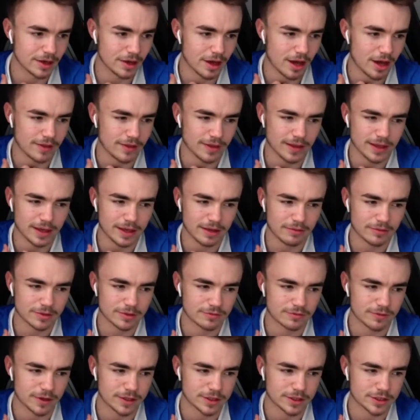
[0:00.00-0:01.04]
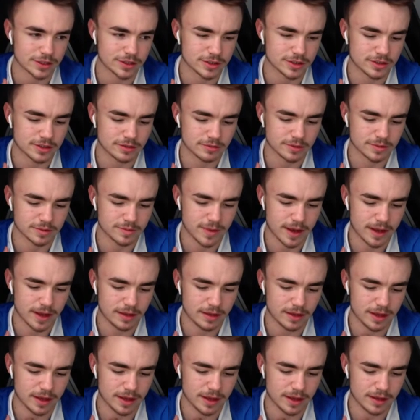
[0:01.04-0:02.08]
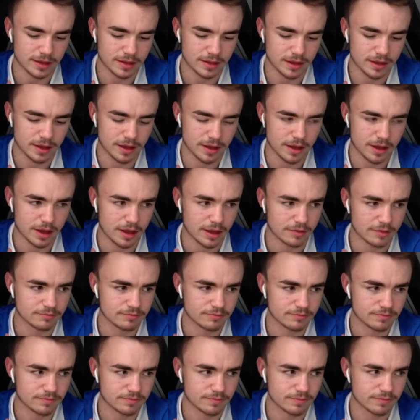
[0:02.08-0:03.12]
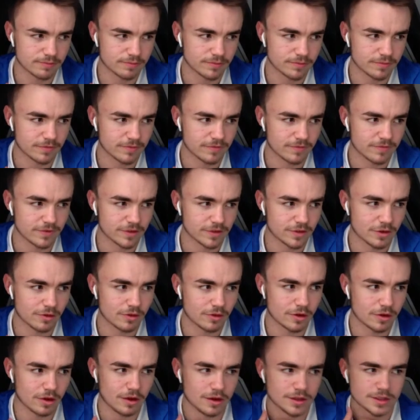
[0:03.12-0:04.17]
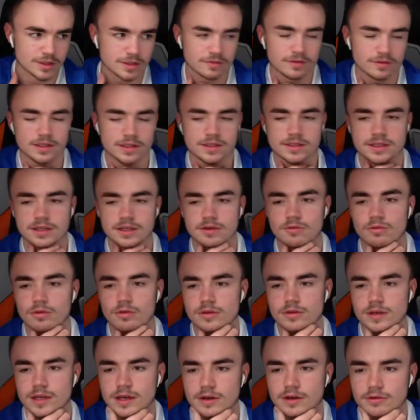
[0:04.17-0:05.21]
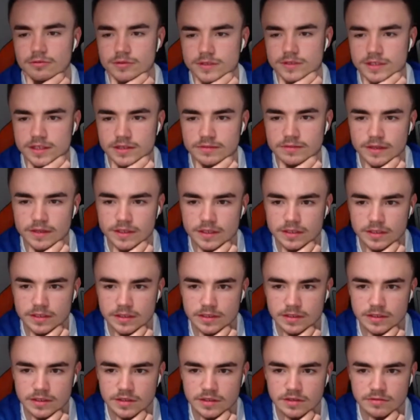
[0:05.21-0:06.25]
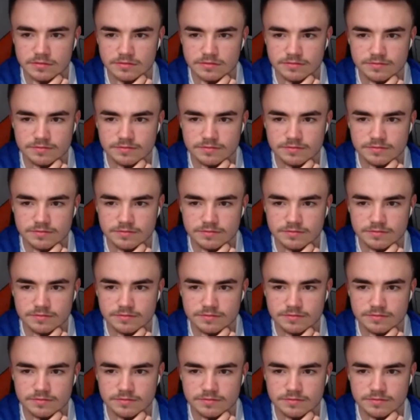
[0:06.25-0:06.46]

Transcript: I think it was Richards that was back there for Doncaster. It is still 1-0 to the visitors.